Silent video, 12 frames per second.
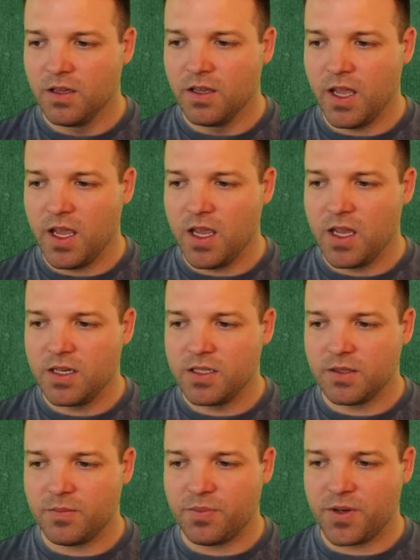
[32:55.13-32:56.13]
And
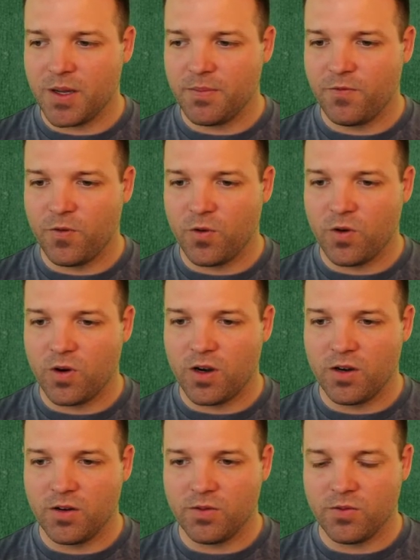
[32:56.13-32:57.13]
problem
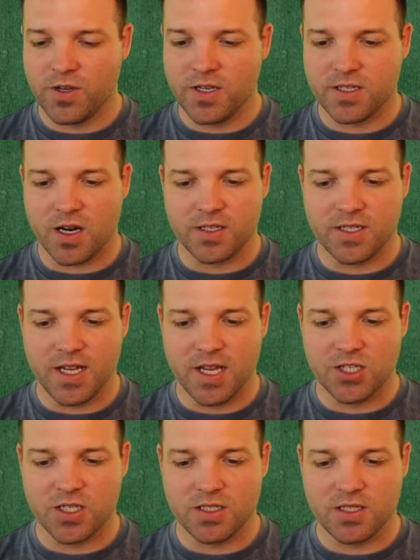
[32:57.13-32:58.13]
4 was our
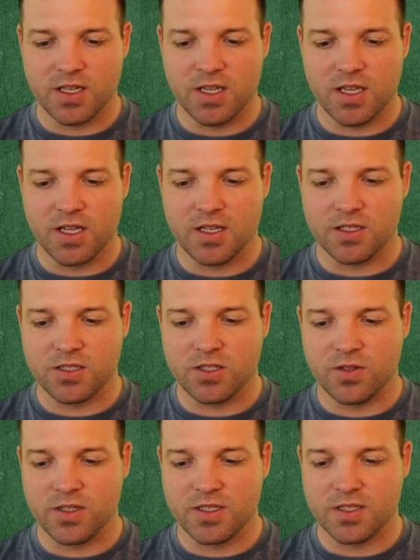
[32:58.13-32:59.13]
tangents, and so
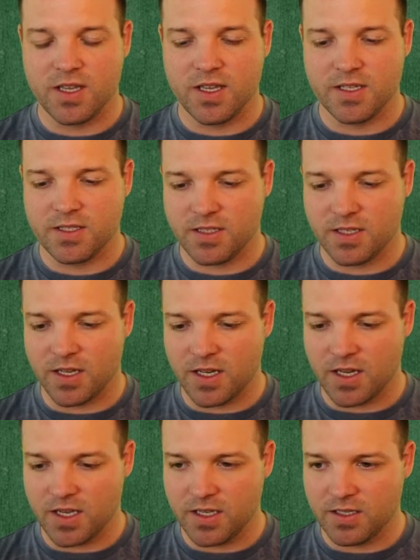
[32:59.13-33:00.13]
in this case,
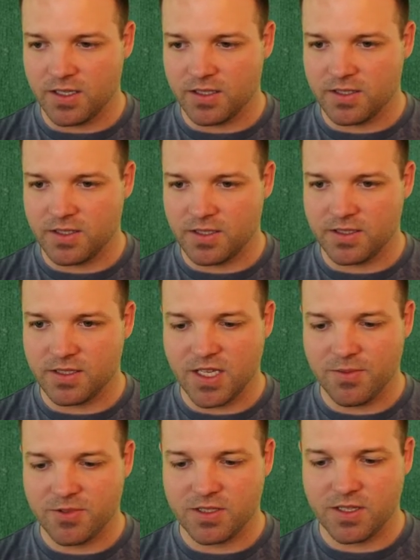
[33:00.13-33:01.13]
it is the
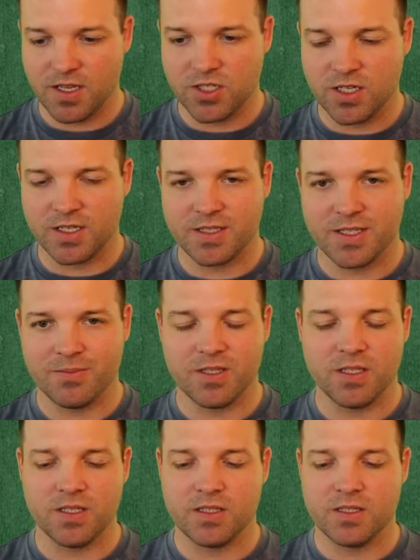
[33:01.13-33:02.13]
same as a tangent, except
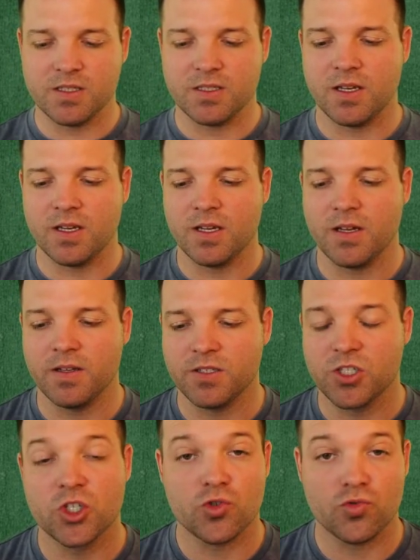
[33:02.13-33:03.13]
it's
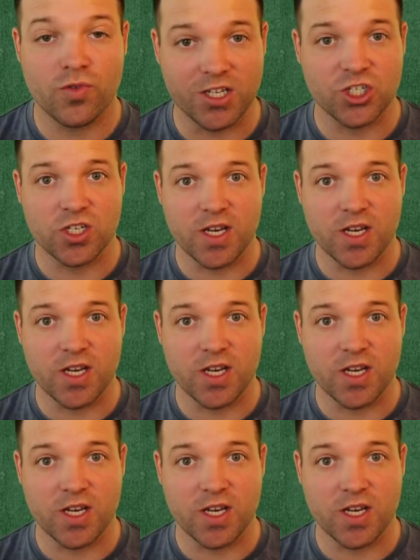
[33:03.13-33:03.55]
stretched